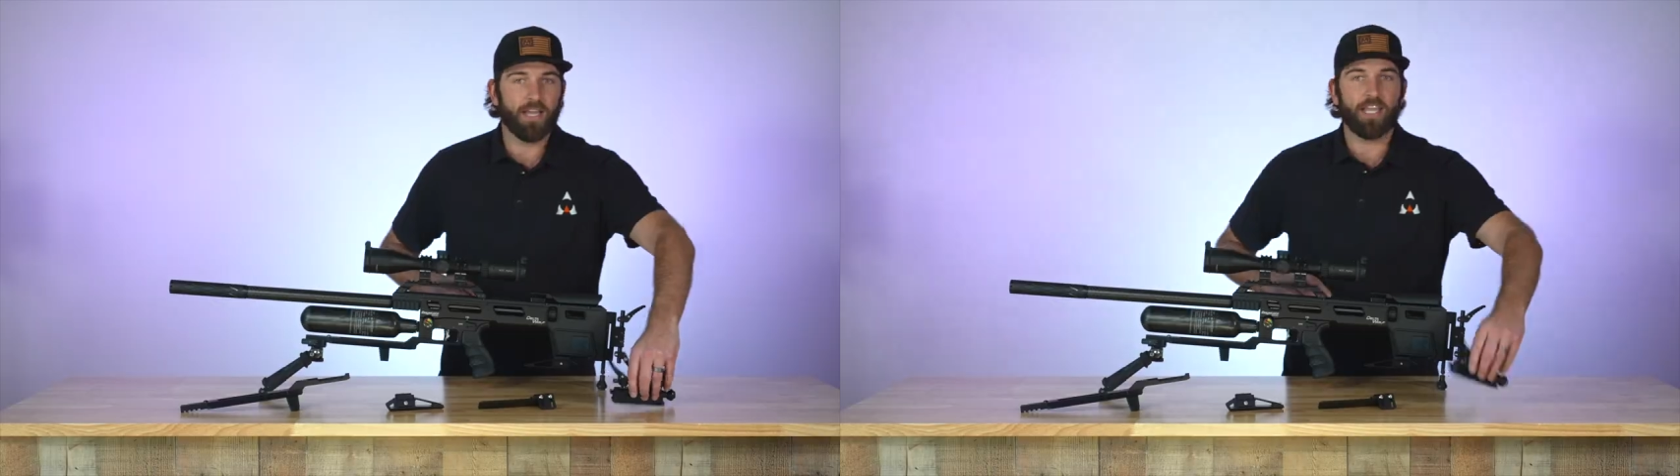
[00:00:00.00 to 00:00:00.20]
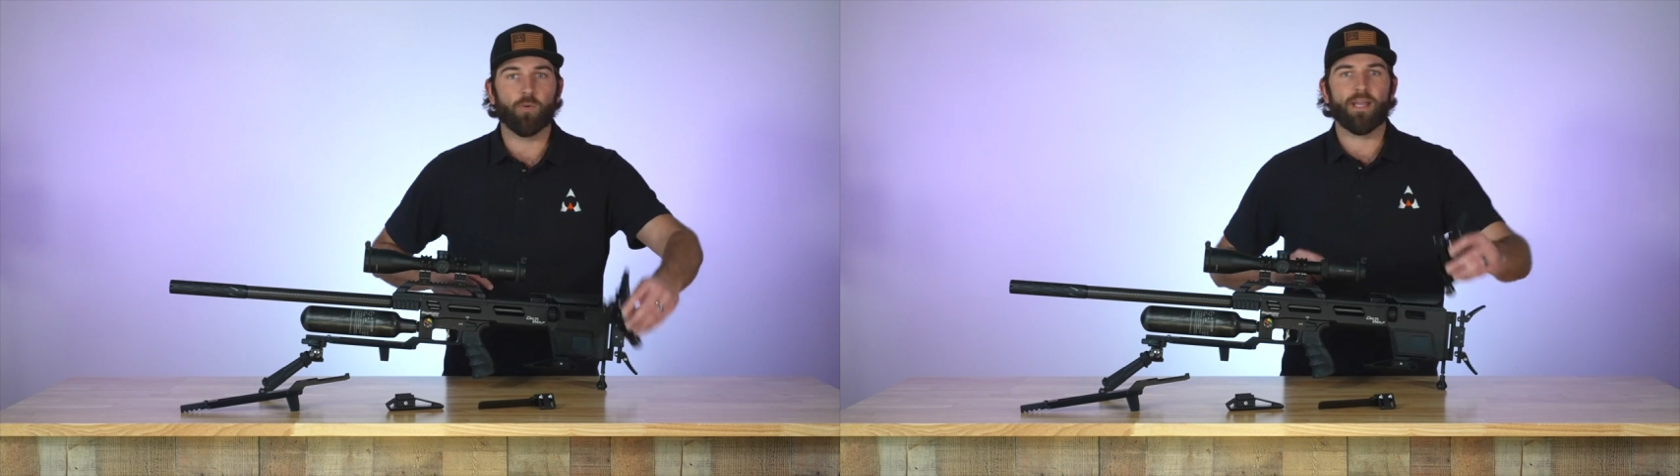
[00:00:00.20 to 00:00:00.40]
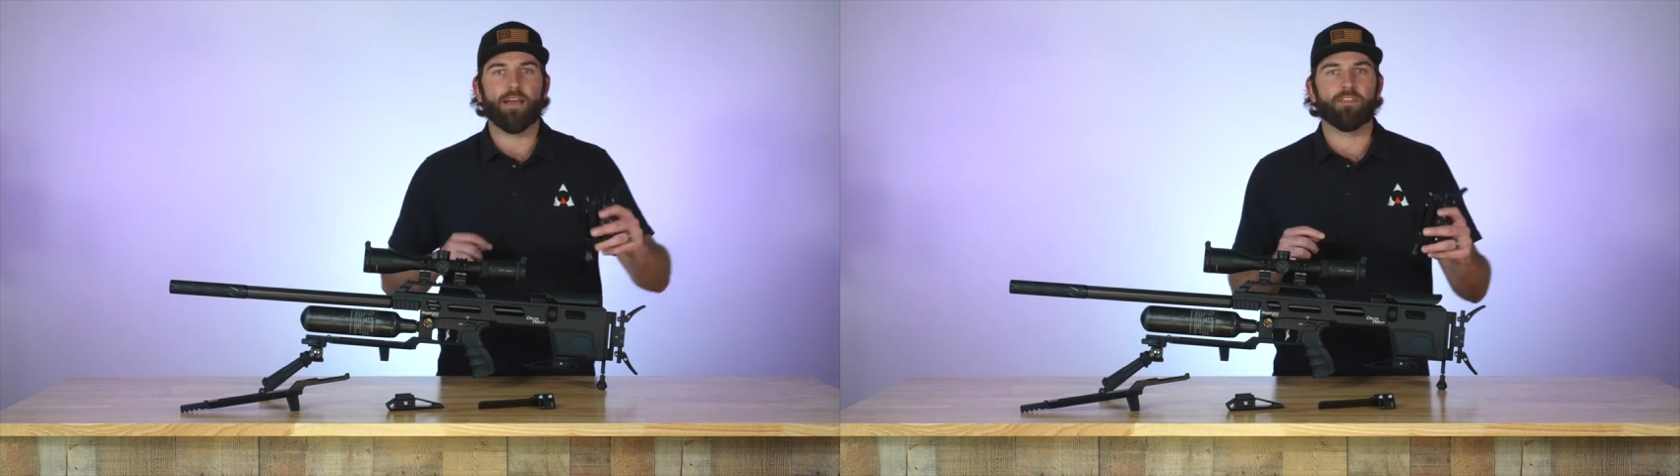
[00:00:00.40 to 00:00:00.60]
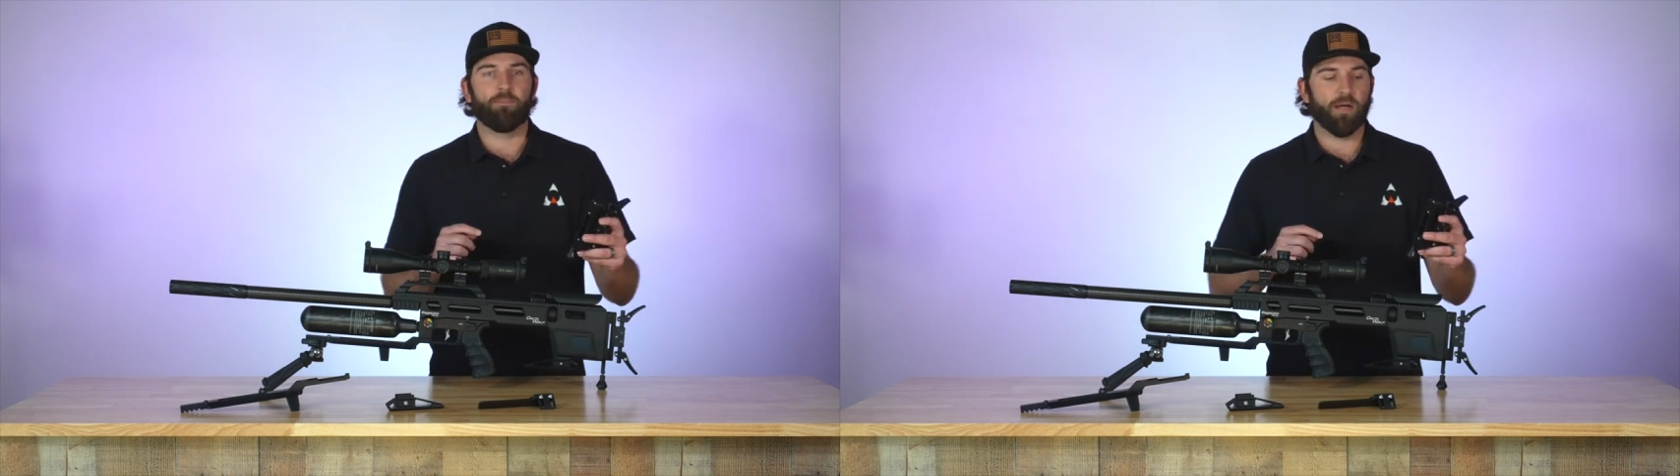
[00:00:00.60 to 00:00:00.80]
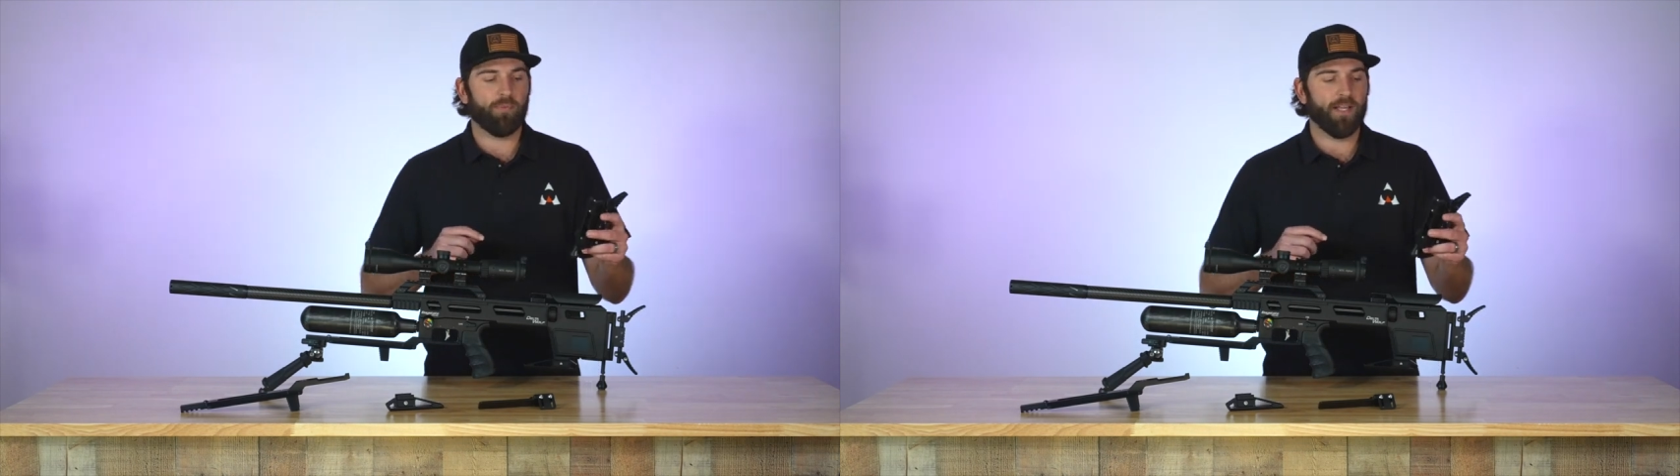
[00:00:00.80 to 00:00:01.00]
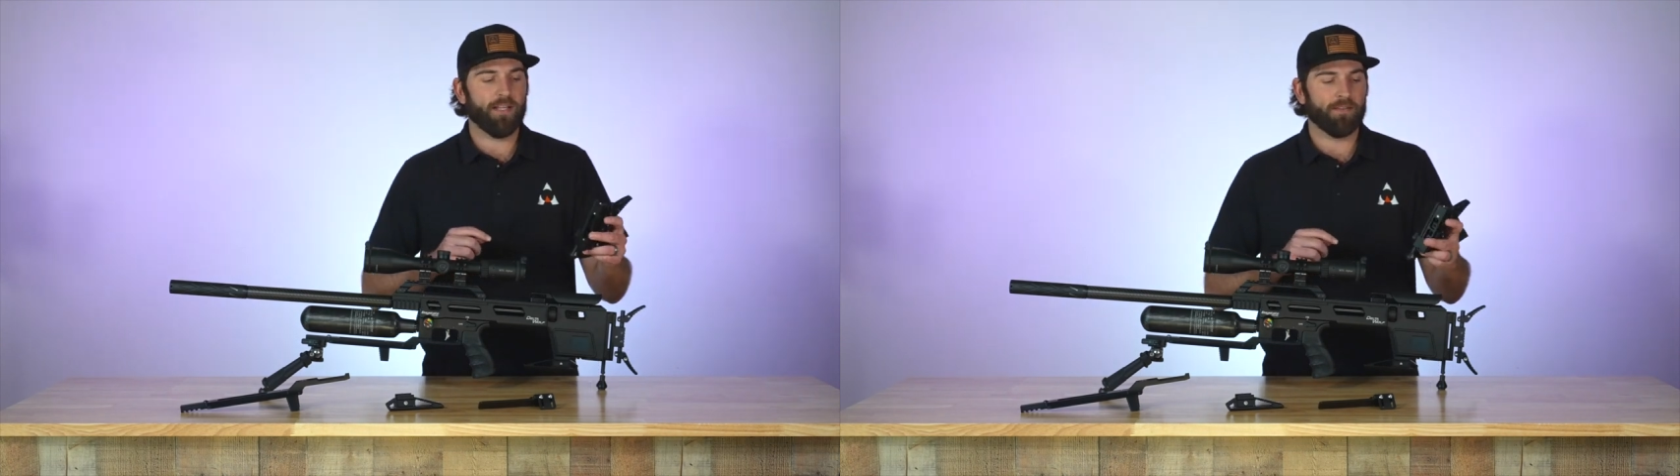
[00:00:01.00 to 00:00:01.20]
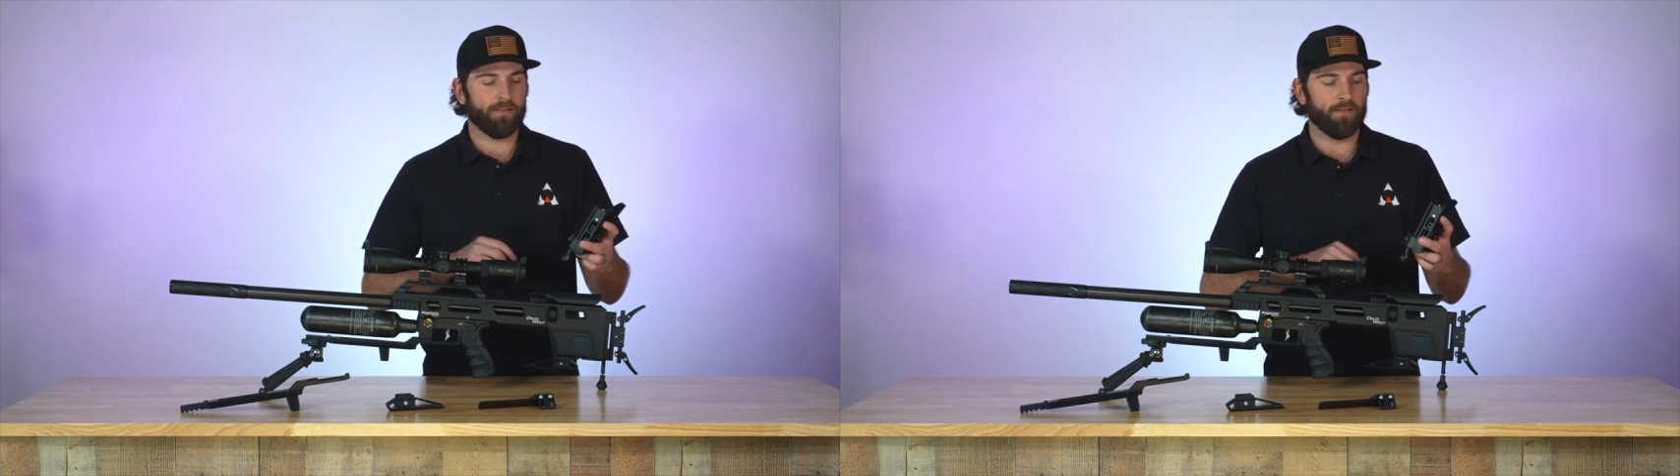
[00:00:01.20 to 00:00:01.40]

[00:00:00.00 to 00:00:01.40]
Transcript: Here we have the butt plate.